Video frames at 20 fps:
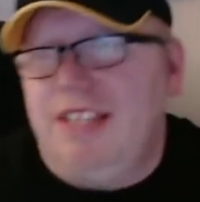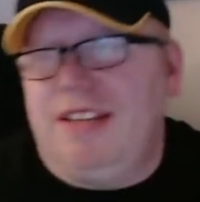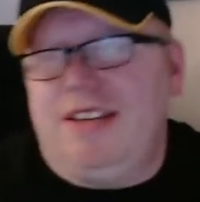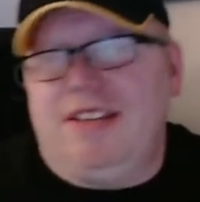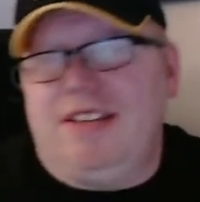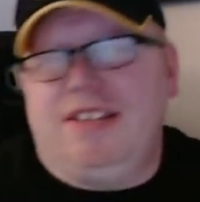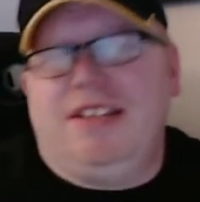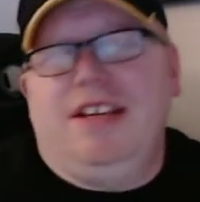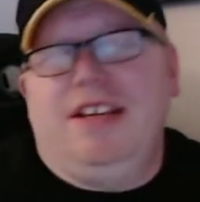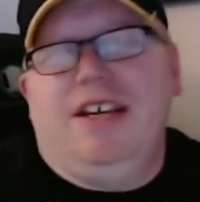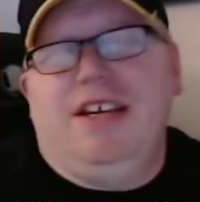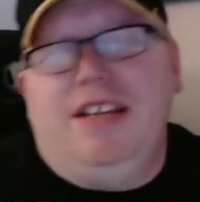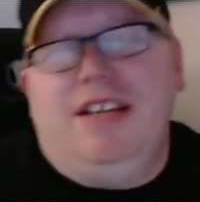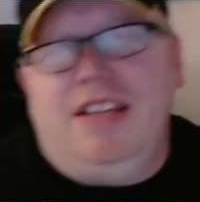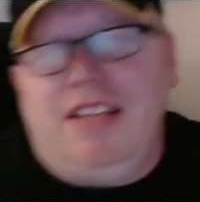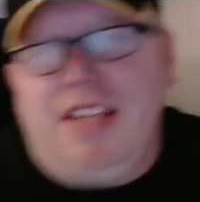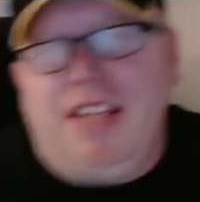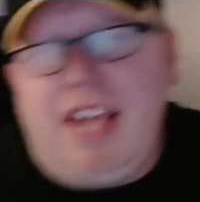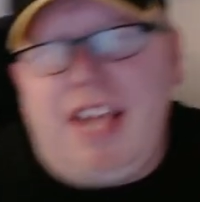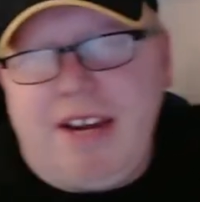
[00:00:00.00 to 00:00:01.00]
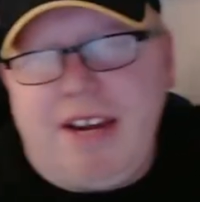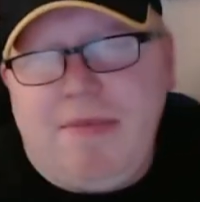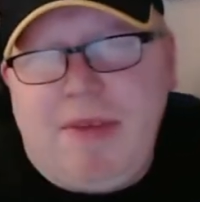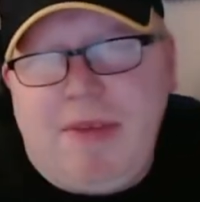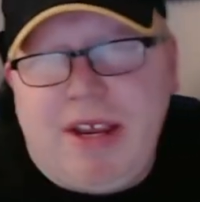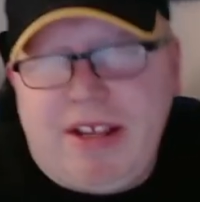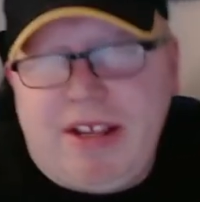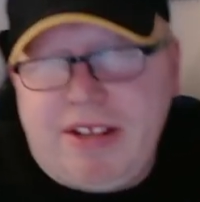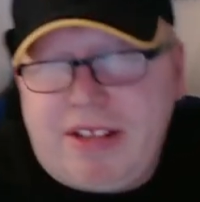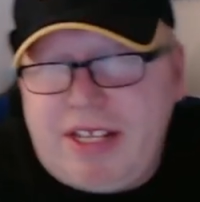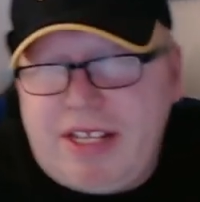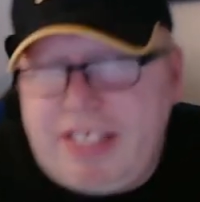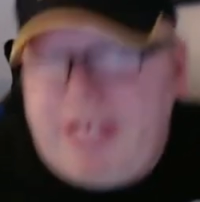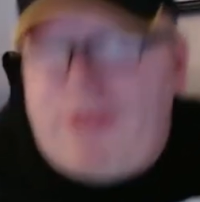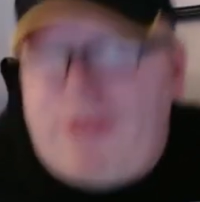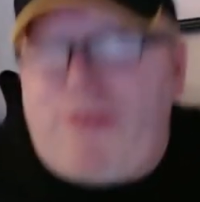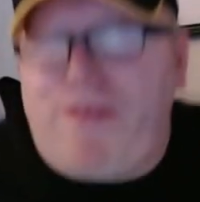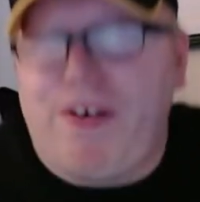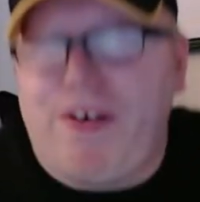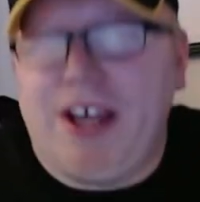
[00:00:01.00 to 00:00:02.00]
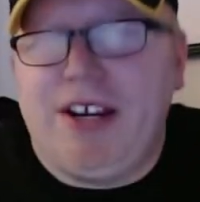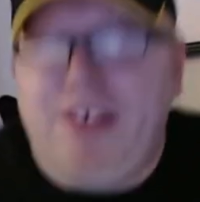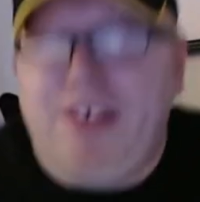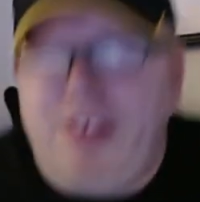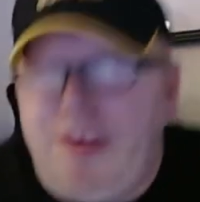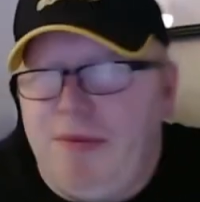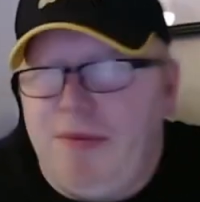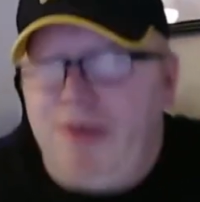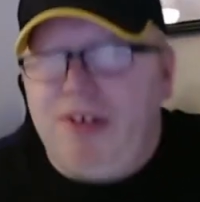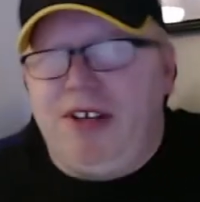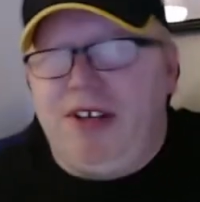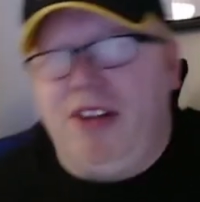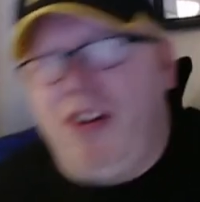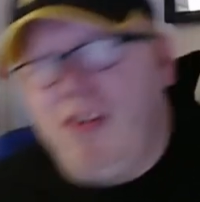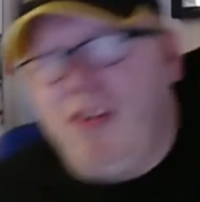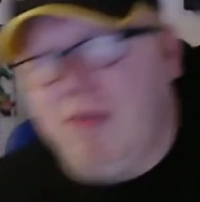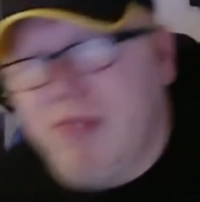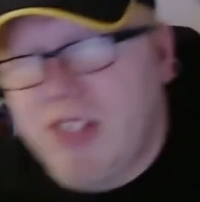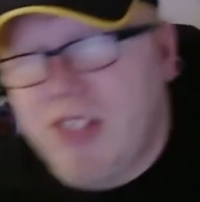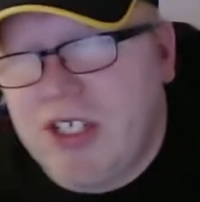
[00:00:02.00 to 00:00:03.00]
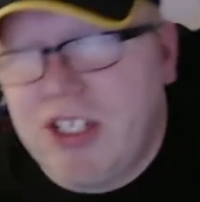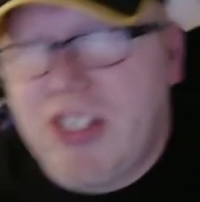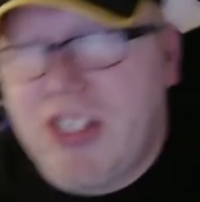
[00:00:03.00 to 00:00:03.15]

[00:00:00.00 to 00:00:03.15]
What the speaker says: Because kind of made it look like they were fighting on the boat that Kong was